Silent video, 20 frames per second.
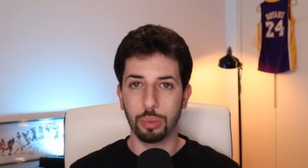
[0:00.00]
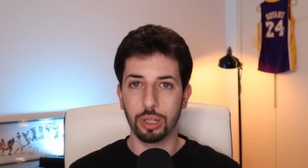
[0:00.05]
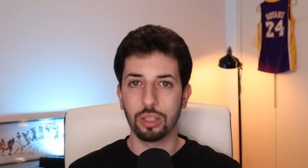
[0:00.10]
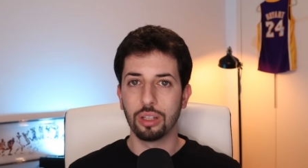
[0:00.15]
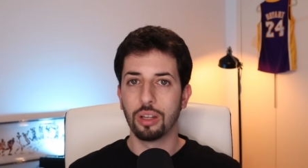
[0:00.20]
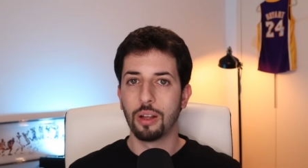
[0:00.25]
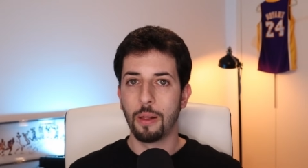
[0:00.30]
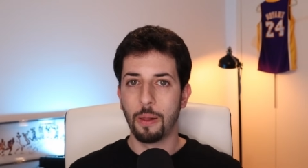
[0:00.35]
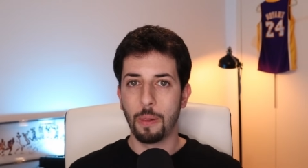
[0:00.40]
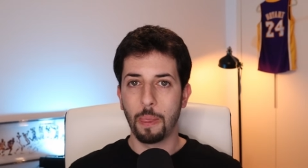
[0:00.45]

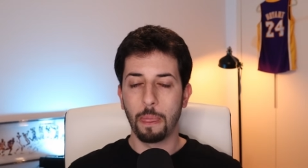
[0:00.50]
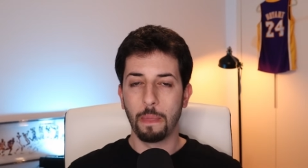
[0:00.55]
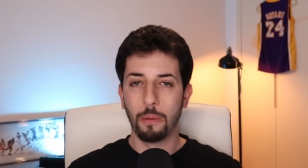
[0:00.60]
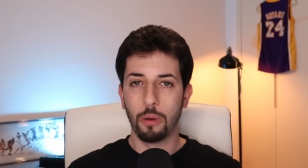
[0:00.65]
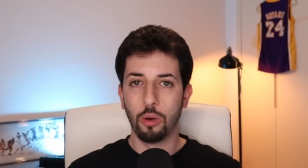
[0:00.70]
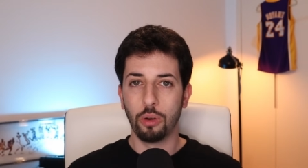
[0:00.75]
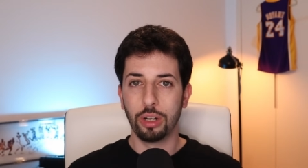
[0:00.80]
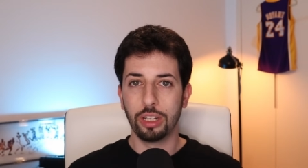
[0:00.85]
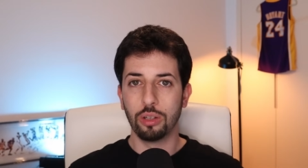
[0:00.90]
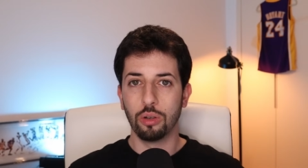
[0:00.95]
But
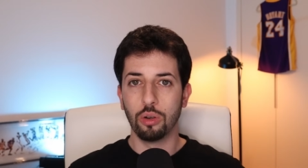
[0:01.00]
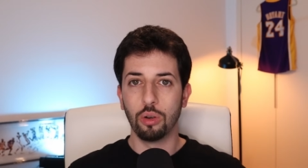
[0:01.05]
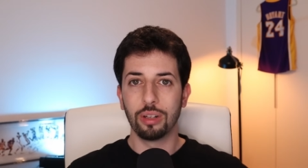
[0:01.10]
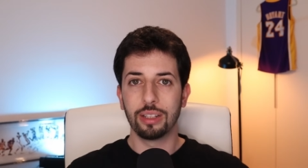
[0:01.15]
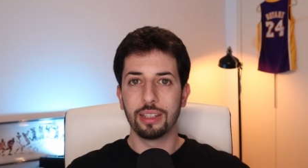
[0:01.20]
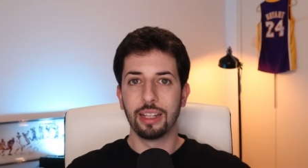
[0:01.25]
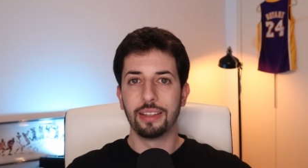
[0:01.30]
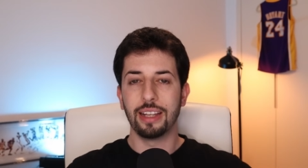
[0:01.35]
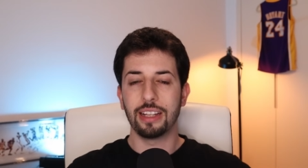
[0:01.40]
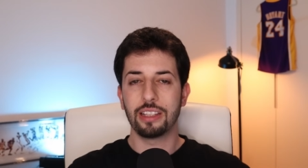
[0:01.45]
all in all,
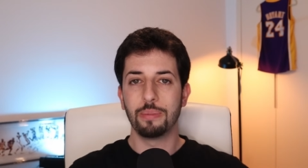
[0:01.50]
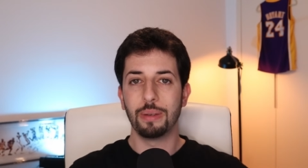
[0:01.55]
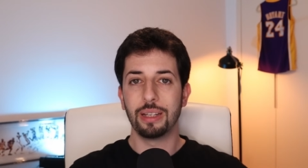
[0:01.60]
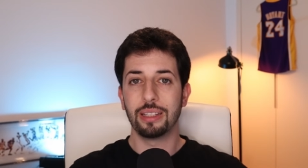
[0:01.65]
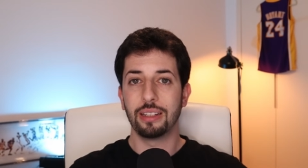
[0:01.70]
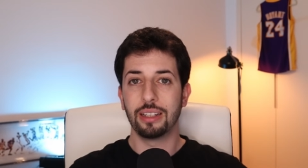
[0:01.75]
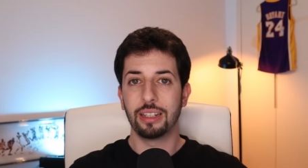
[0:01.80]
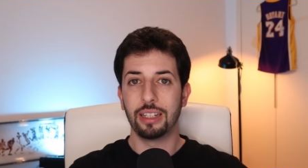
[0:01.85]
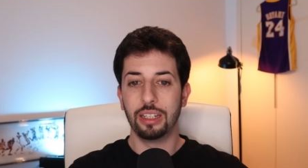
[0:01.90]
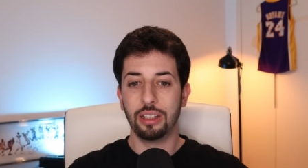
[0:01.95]
that's
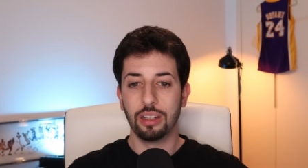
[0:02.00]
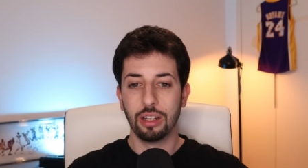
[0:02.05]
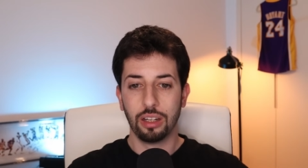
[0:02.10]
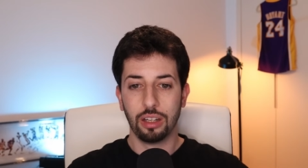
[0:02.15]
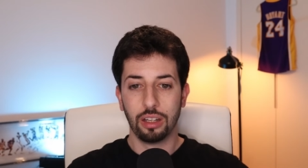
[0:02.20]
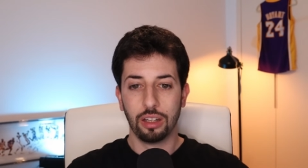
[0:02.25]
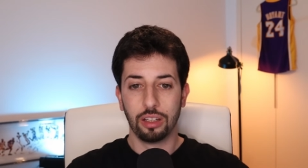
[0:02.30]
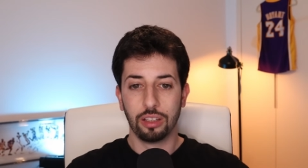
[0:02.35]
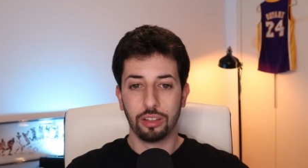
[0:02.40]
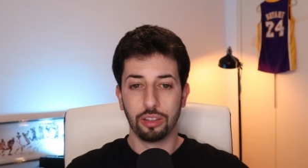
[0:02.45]
basically
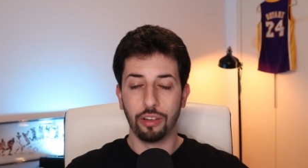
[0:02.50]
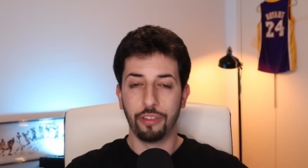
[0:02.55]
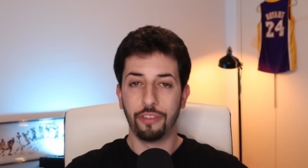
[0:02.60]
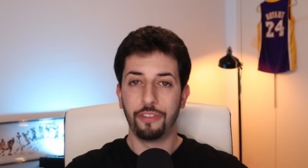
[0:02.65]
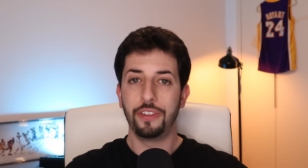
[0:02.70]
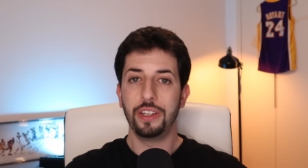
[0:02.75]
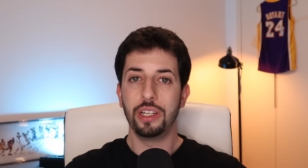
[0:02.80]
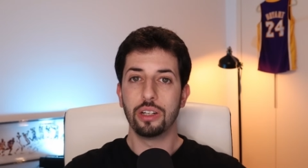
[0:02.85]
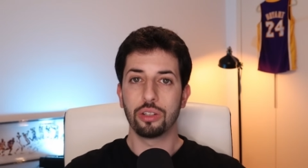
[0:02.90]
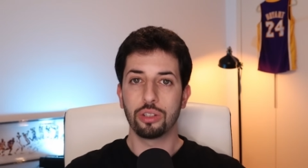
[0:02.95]
the
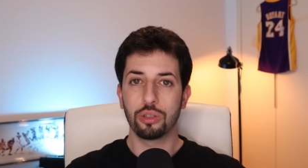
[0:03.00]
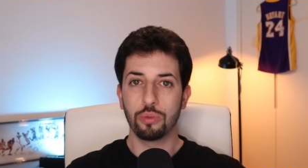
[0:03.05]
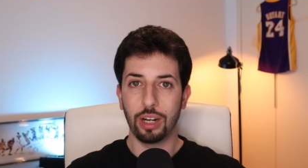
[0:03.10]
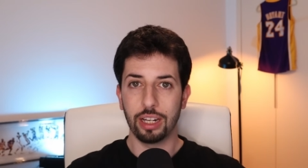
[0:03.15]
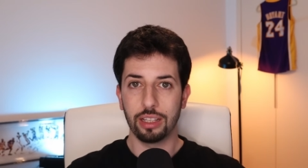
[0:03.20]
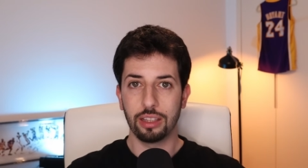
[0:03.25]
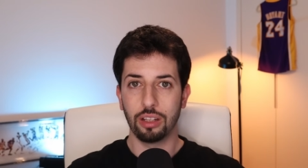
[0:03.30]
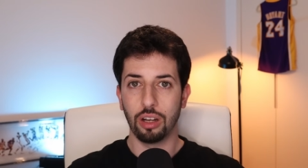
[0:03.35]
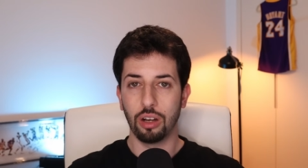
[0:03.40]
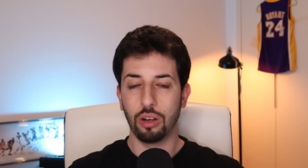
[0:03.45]
fears
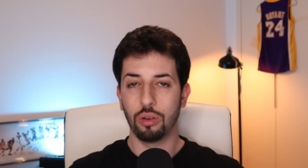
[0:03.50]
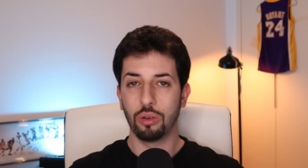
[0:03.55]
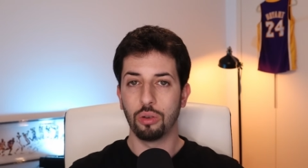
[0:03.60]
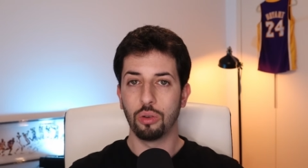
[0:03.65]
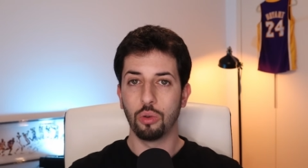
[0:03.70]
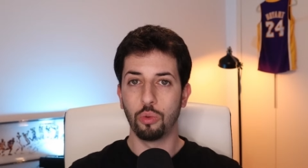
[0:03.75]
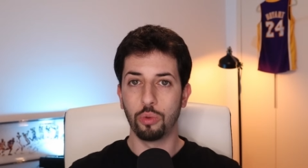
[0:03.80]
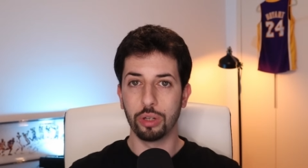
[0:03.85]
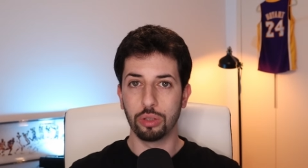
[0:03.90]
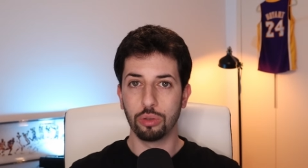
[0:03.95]
right now
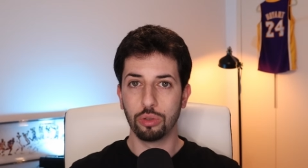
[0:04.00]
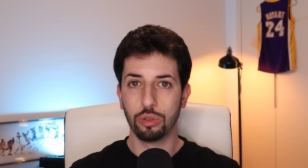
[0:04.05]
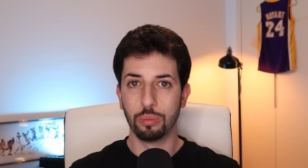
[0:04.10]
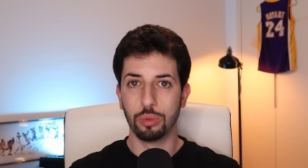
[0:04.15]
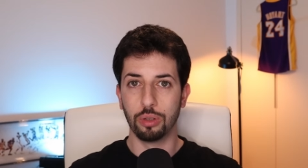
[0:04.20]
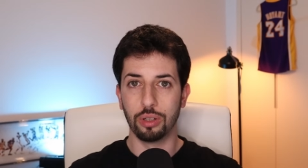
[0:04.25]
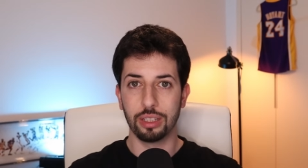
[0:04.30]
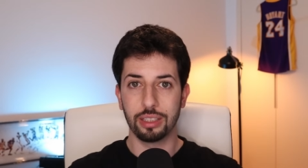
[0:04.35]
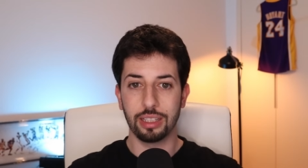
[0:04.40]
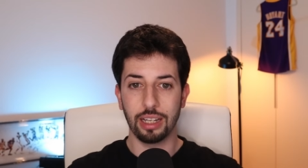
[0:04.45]
with
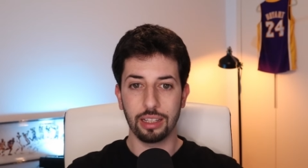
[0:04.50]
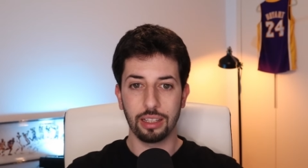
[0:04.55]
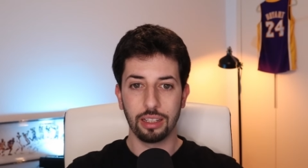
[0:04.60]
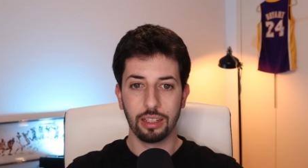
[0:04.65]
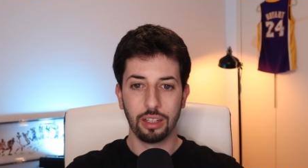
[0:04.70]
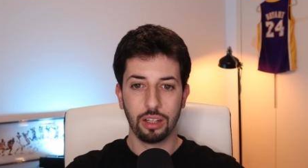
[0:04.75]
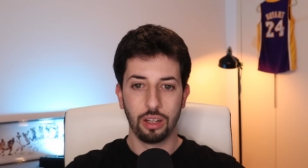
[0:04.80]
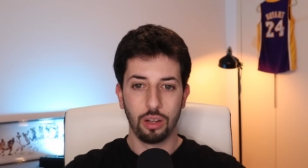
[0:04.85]
Uber, is that